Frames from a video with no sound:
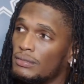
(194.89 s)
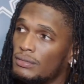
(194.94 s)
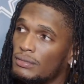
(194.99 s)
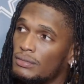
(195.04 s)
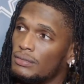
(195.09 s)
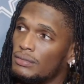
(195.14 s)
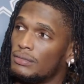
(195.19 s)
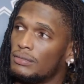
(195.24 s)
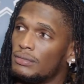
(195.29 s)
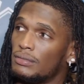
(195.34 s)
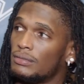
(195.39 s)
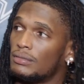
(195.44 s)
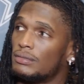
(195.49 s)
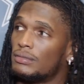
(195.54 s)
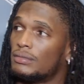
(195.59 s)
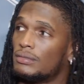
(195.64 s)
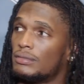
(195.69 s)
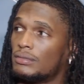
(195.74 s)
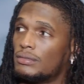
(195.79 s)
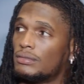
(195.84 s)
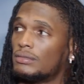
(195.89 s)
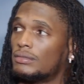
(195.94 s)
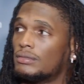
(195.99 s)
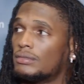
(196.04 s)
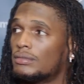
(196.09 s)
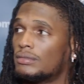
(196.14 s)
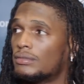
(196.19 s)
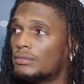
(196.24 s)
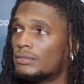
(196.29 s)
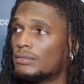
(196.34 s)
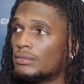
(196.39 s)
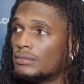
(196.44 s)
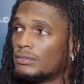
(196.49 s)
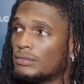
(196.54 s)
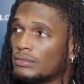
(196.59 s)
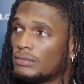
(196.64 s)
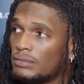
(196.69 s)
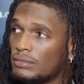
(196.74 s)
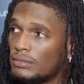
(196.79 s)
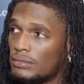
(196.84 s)
2.3 second threshold. What
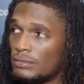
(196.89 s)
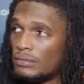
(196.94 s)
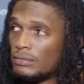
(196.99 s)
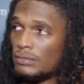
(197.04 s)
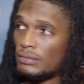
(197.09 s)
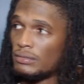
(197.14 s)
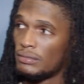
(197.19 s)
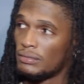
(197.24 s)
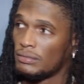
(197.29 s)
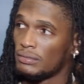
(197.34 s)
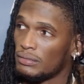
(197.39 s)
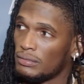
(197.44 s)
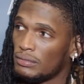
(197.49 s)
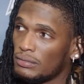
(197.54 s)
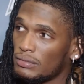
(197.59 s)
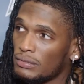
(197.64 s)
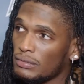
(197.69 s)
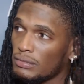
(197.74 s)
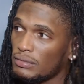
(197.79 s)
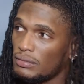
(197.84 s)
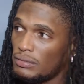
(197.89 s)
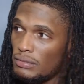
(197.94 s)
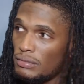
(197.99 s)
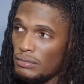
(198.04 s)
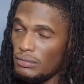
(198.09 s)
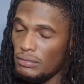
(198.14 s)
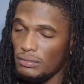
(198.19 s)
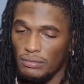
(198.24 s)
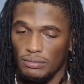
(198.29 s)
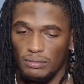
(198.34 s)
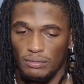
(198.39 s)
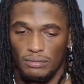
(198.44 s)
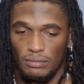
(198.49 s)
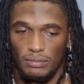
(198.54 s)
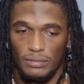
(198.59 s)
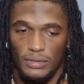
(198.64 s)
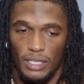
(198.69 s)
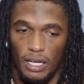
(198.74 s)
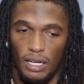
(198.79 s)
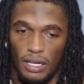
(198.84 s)
makes a good receiver after
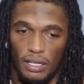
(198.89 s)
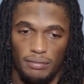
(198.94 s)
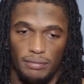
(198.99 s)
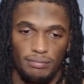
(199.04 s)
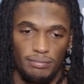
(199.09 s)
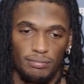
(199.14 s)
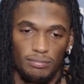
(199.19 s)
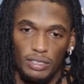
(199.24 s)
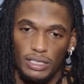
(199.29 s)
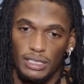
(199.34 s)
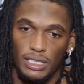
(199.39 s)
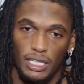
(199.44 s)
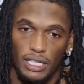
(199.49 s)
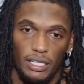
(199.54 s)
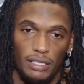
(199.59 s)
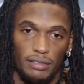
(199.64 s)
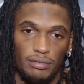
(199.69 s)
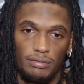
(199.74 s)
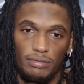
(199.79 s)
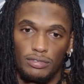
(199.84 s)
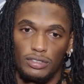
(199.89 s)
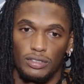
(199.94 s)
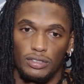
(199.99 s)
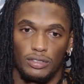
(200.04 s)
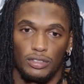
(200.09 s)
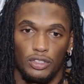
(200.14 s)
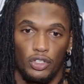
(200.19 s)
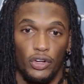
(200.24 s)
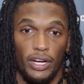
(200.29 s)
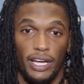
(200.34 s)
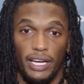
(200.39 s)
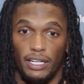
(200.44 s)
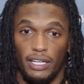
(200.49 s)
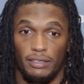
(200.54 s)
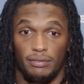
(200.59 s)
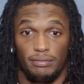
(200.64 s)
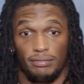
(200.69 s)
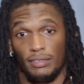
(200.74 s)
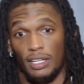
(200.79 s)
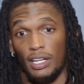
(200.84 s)
2.3? Um, once again, creating
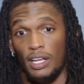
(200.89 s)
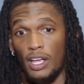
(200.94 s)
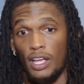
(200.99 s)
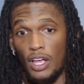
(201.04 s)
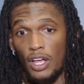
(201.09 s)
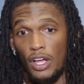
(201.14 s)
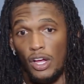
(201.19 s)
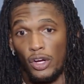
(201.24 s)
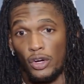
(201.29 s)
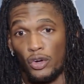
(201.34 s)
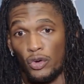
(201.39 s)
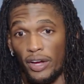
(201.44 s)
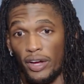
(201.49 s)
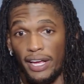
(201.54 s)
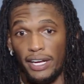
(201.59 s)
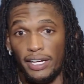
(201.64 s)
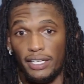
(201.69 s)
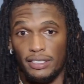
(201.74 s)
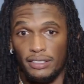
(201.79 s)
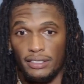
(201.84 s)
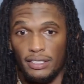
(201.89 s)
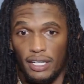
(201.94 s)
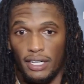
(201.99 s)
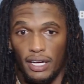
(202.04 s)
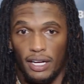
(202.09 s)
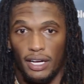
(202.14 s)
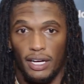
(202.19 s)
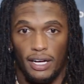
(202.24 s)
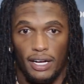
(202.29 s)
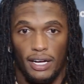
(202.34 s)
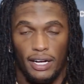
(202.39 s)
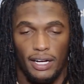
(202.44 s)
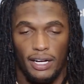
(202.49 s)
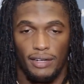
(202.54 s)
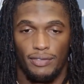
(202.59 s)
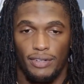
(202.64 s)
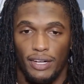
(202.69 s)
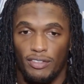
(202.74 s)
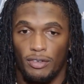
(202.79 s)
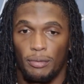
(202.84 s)
creating
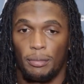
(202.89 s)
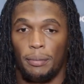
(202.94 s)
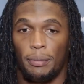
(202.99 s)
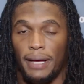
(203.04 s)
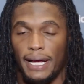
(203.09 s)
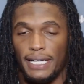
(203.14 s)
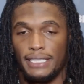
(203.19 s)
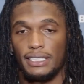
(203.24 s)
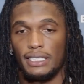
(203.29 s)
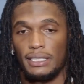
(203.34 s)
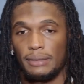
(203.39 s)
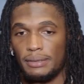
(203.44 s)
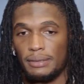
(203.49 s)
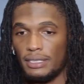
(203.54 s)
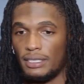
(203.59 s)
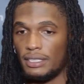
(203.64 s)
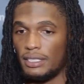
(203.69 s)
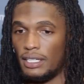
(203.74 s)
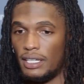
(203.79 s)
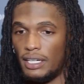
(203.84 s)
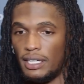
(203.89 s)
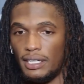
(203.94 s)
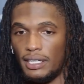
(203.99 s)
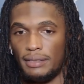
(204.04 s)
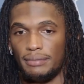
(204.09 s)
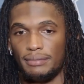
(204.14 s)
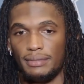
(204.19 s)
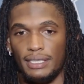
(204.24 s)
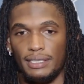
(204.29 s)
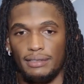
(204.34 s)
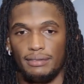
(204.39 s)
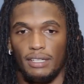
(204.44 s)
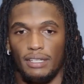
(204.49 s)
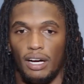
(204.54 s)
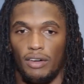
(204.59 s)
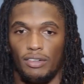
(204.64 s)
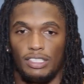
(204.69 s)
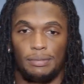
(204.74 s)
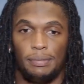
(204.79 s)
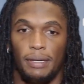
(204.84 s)
uh, favorable matchups um, and
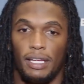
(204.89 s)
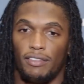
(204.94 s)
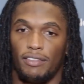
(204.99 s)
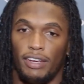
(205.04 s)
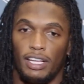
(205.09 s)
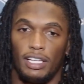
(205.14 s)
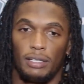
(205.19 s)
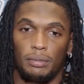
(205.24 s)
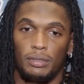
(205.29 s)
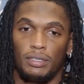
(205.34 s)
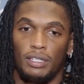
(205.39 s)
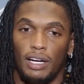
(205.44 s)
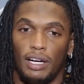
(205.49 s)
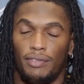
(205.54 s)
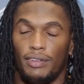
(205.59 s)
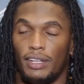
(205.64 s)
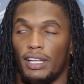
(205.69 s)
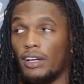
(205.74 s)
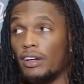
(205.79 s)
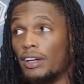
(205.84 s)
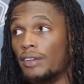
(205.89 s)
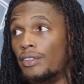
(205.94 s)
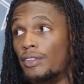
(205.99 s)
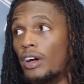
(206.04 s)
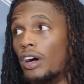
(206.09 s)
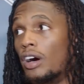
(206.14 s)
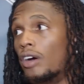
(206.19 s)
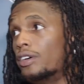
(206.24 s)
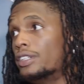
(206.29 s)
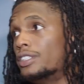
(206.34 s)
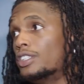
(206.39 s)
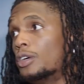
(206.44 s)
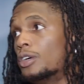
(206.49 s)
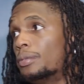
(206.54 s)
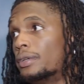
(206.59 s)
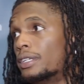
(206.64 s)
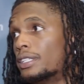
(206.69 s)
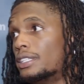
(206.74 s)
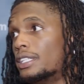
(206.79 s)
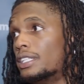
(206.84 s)
always being available. I feel like if you're always
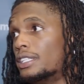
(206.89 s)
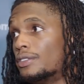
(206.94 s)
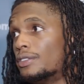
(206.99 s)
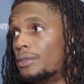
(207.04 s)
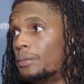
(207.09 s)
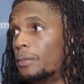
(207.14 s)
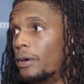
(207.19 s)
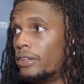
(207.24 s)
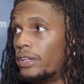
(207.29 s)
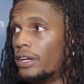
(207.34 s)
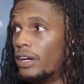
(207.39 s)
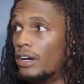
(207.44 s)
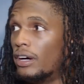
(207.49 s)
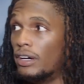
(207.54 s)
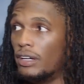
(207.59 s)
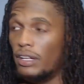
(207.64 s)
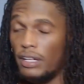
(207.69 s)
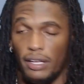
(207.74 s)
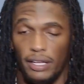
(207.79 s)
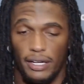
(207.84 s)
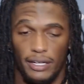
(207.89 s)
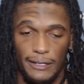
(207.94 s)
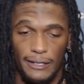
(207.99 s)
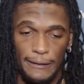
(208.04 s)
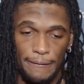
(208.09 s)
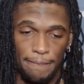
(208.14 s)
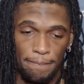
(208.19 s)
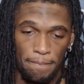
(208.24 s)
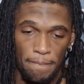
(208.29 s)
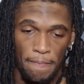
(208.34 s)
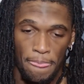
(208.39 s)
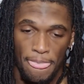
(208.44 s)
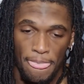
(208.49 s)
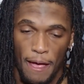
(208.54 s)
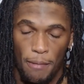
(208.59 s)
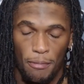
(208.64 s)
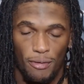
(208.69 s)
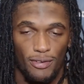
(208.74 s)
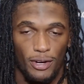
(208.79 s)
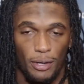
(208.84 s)
open, it's easy for both of y'all. And um,
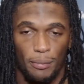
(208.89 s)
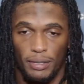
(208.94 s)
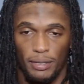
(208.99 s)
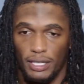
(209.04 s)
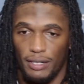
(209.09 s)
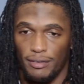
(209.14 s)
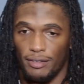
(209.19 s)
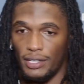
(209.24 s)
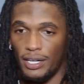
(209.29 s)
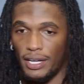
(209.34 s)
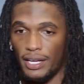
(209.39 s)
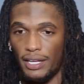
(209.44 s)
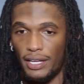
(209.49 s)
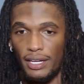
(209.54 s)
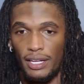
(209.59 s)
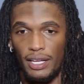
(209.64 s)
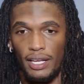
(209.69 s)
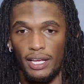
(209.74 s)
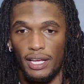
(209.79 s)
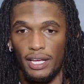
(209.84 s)
I'm a firm believer in that,